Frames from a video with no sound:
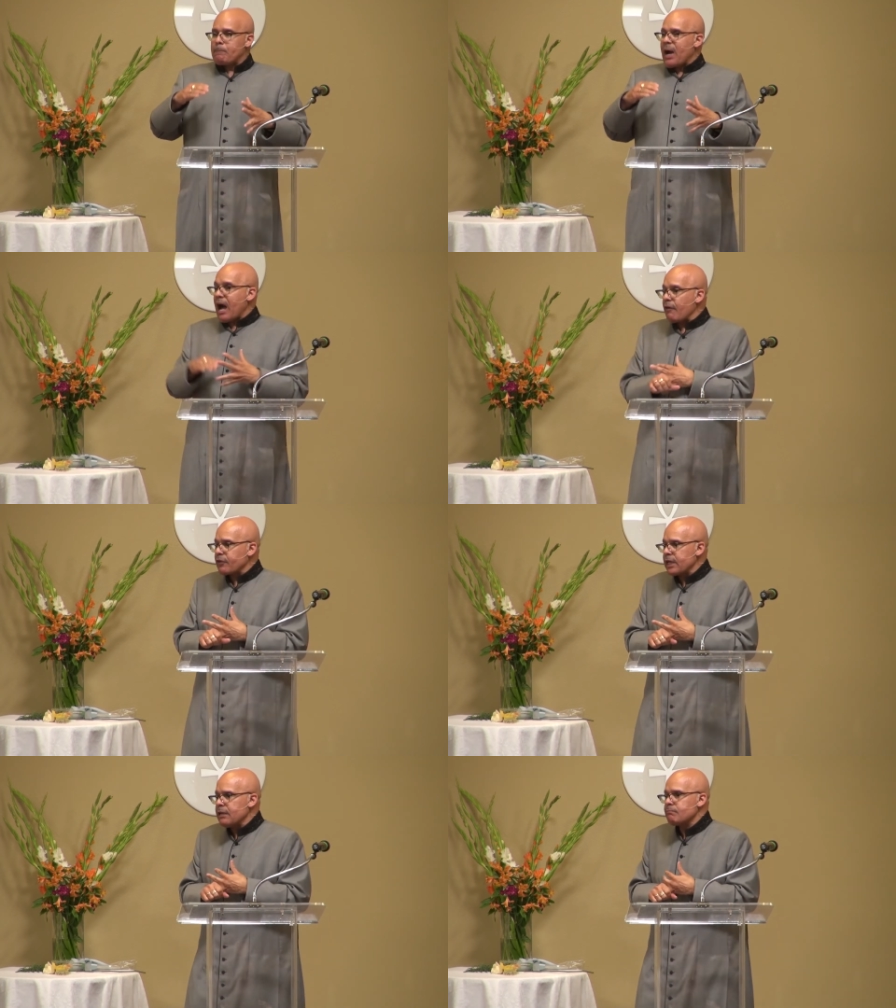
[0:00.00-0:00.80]

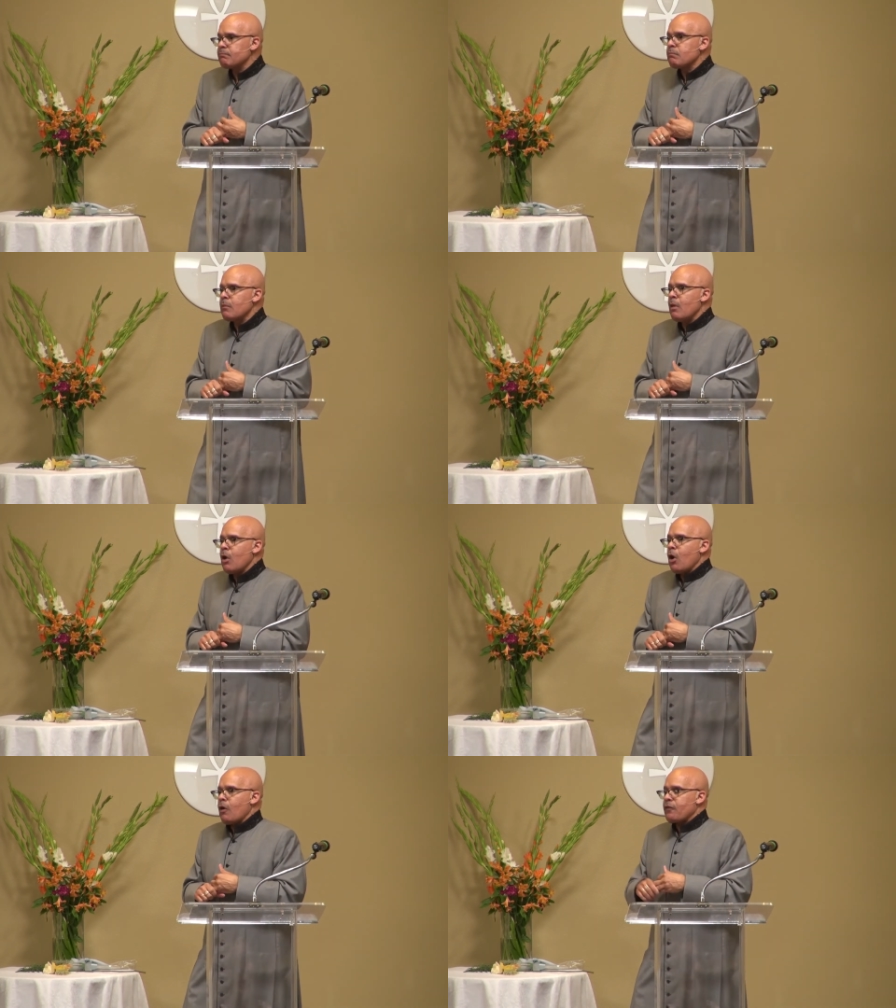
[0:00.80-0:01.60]
Poverty.
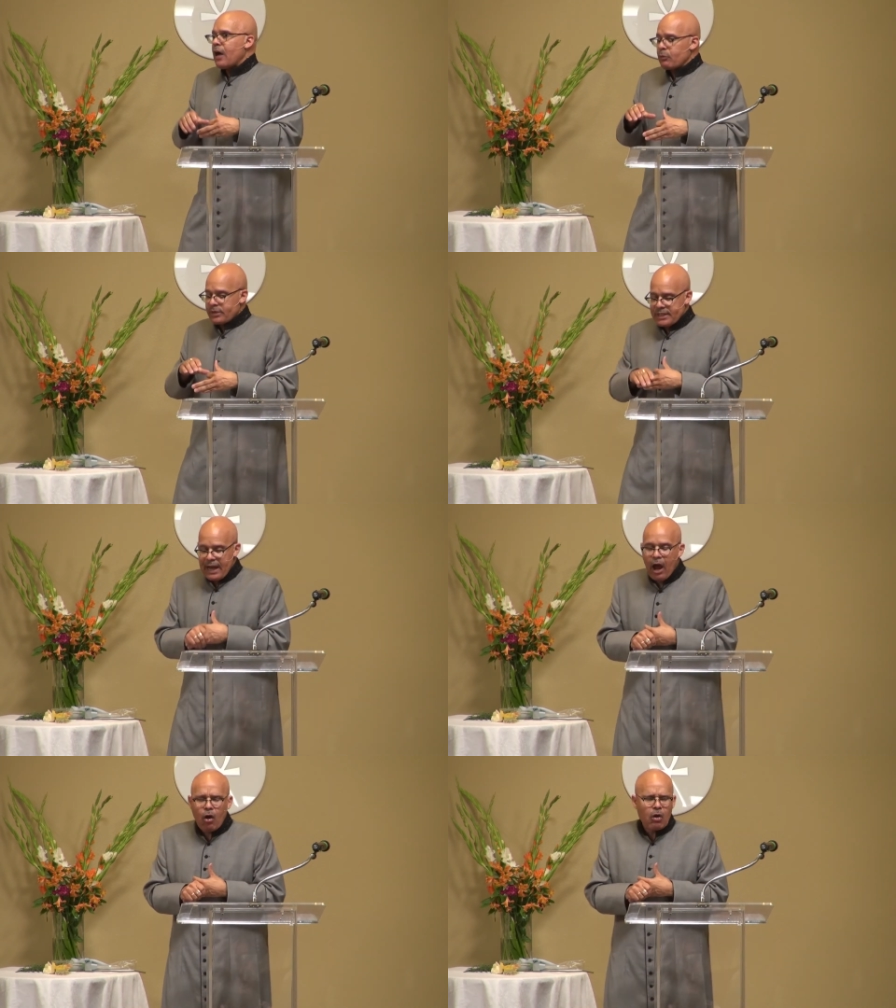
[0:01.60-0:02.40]
Father was an
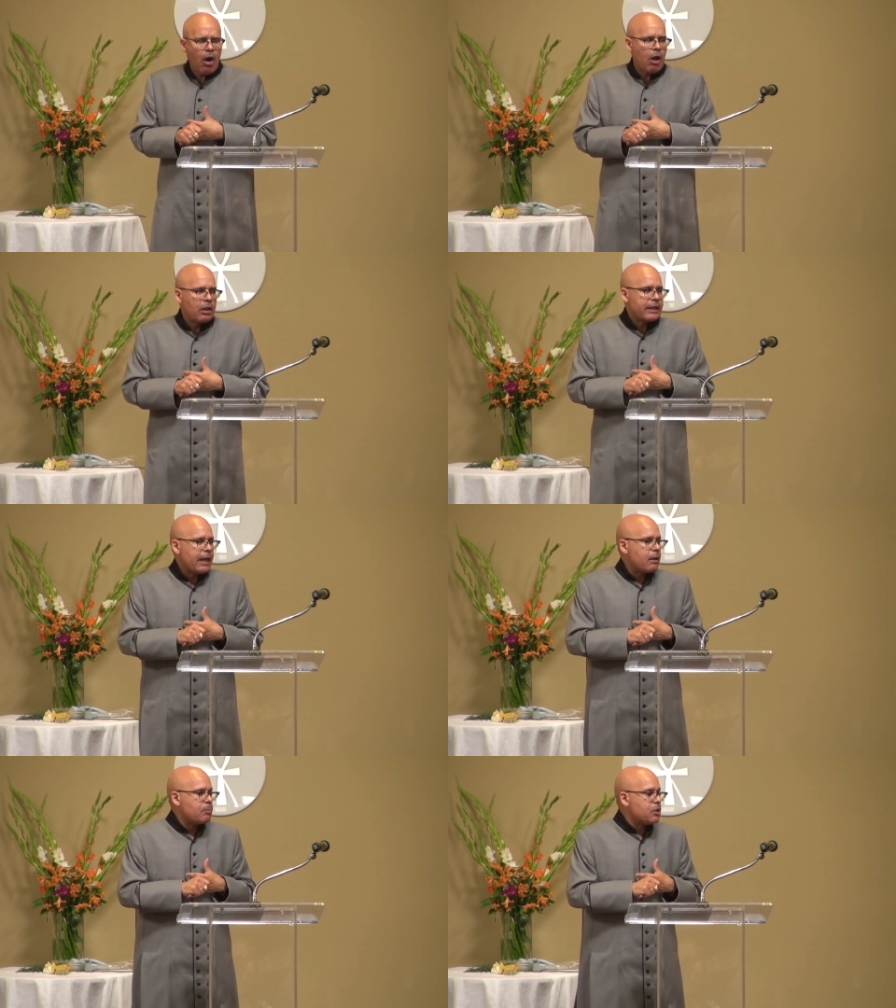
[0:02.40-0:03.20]
alcoholic
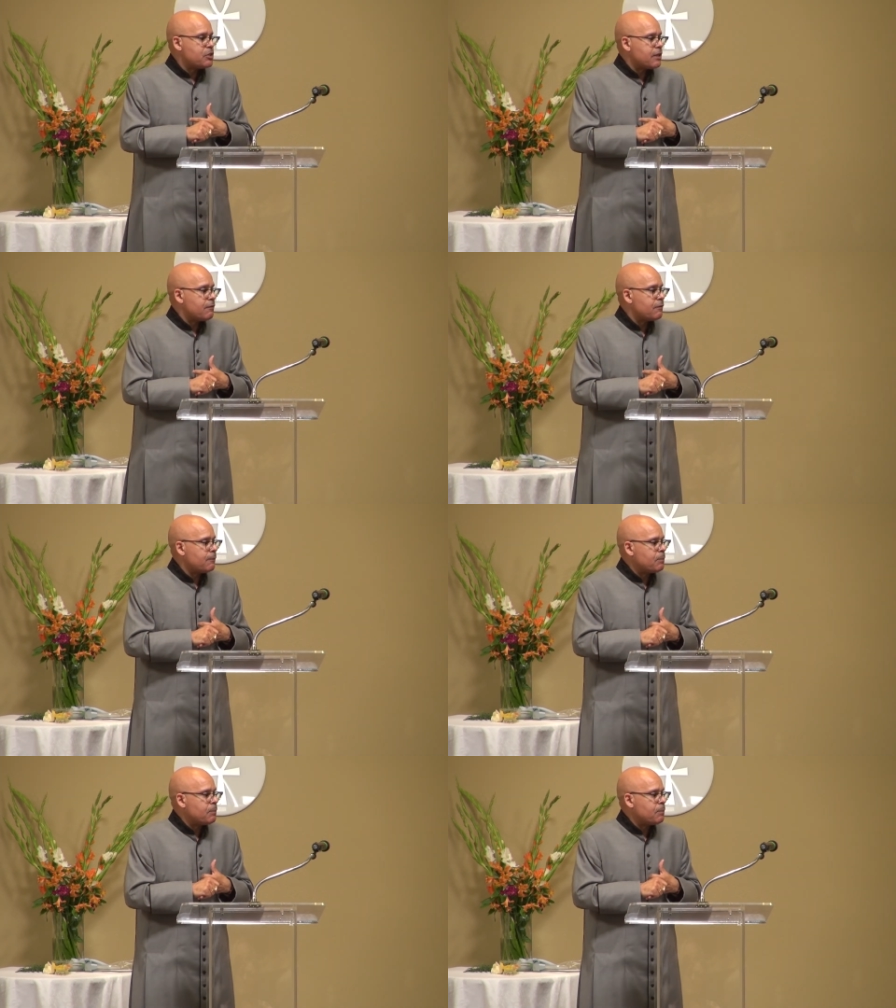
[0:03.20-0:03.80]
and abusive.